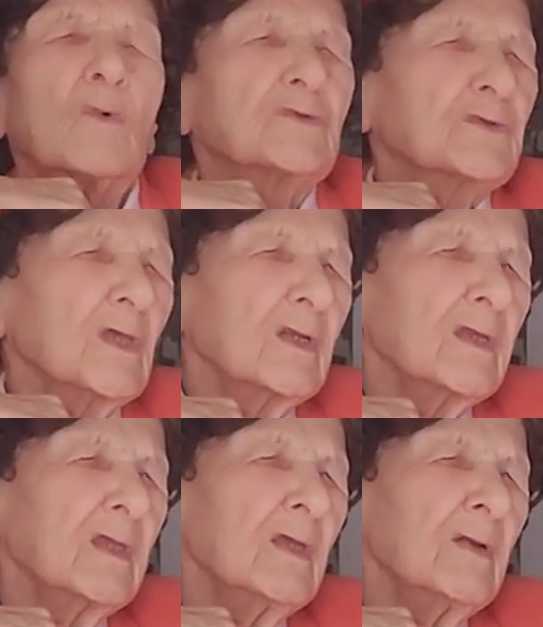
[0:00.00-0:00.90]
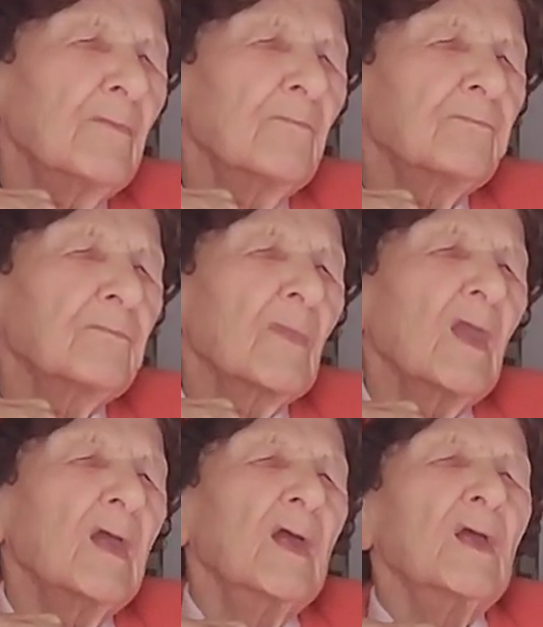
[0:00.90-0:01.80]
What's that again?
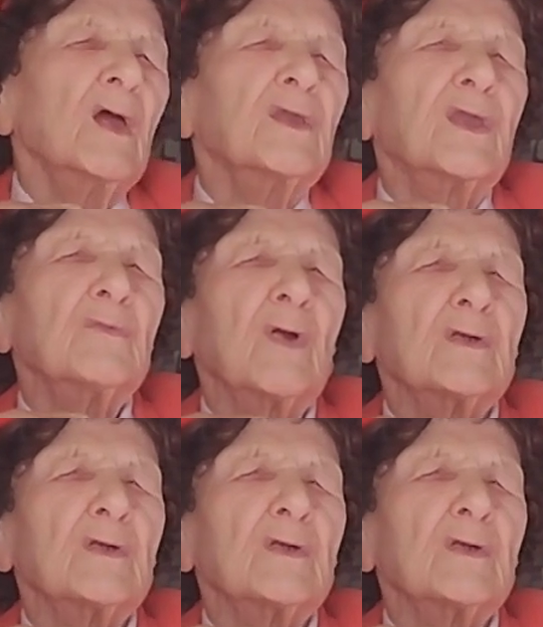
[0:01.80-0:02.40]
Give